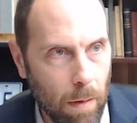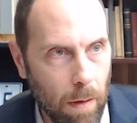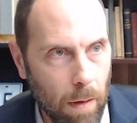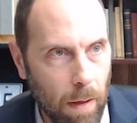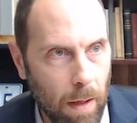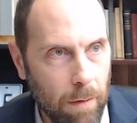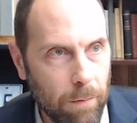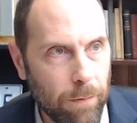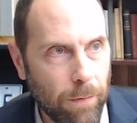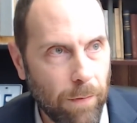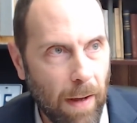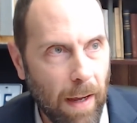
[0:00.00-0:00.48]

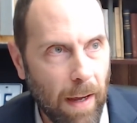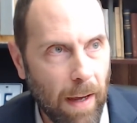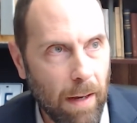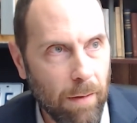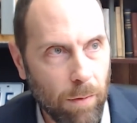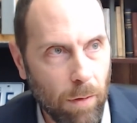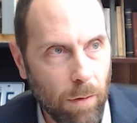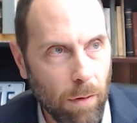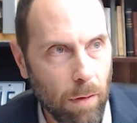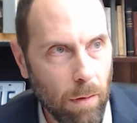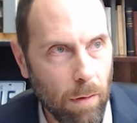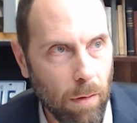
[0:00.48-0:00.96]
in
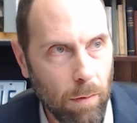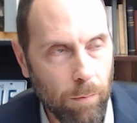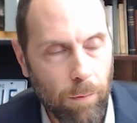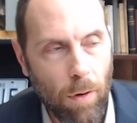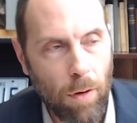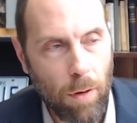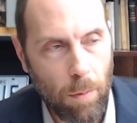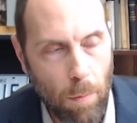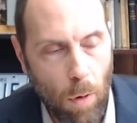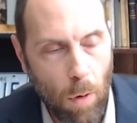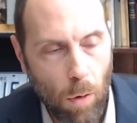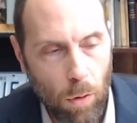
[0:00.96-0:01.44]
favor,
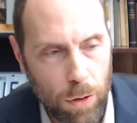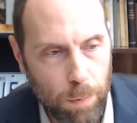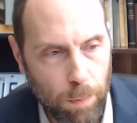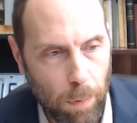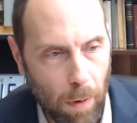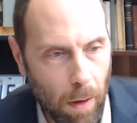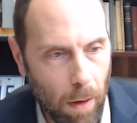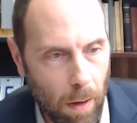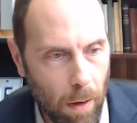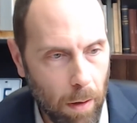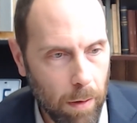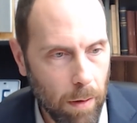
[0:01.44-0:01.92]
for the most
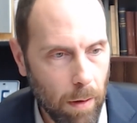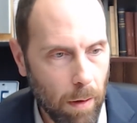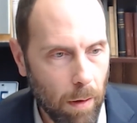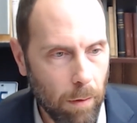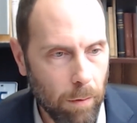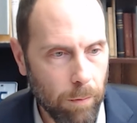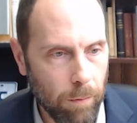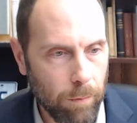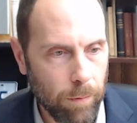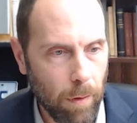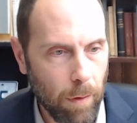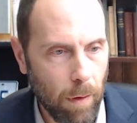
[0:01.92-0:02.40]
part,
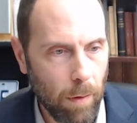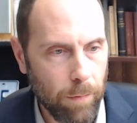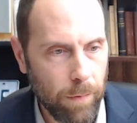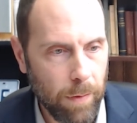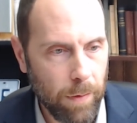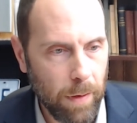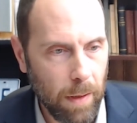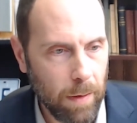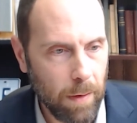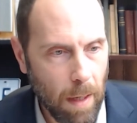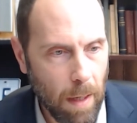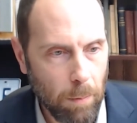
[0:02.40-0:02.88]
of
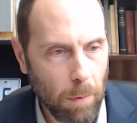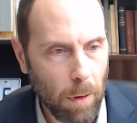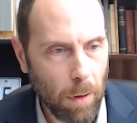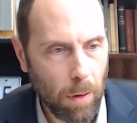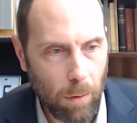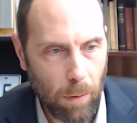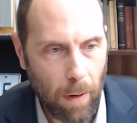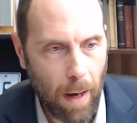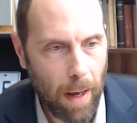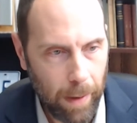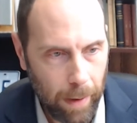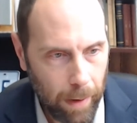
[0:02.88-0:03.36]
the
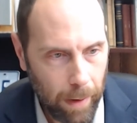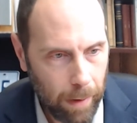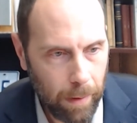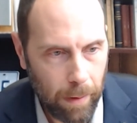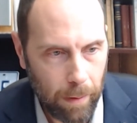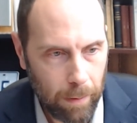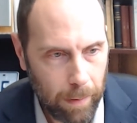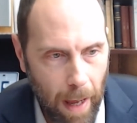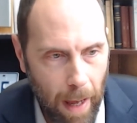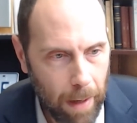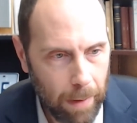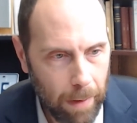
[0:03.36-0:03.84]

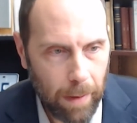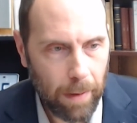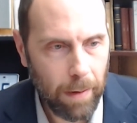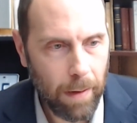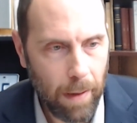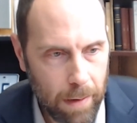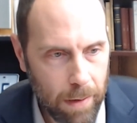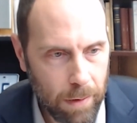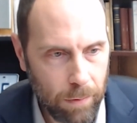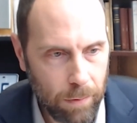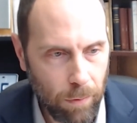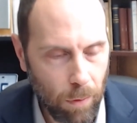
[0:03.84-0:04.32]
Democratic
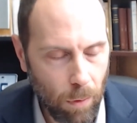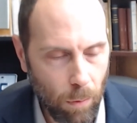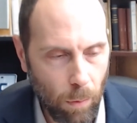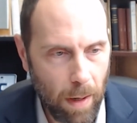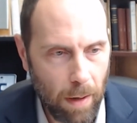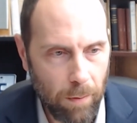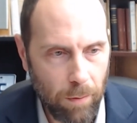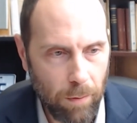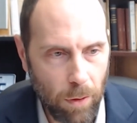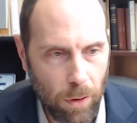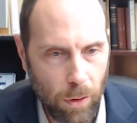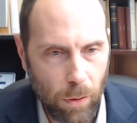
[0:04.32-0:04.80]
candidates for
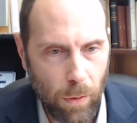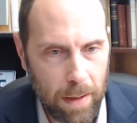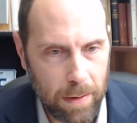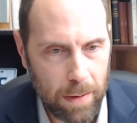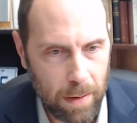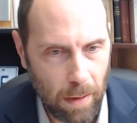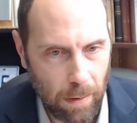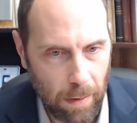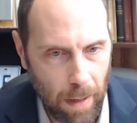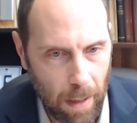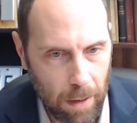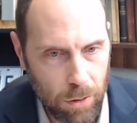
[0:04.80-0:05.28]
whatever
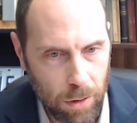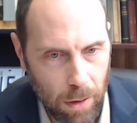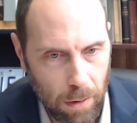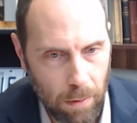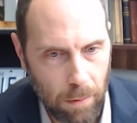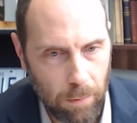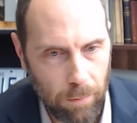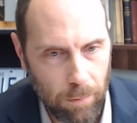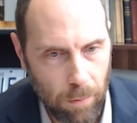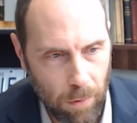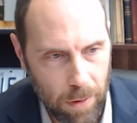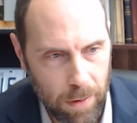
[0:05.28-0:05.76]
US
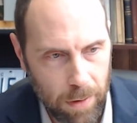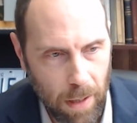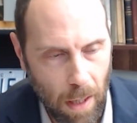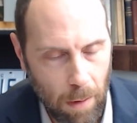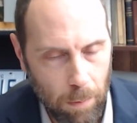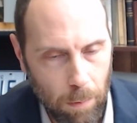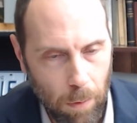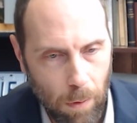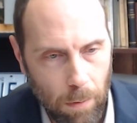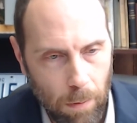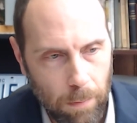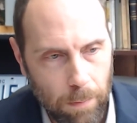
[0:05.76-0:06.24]
election, for
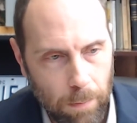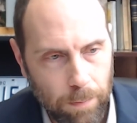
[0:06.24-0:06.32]
example.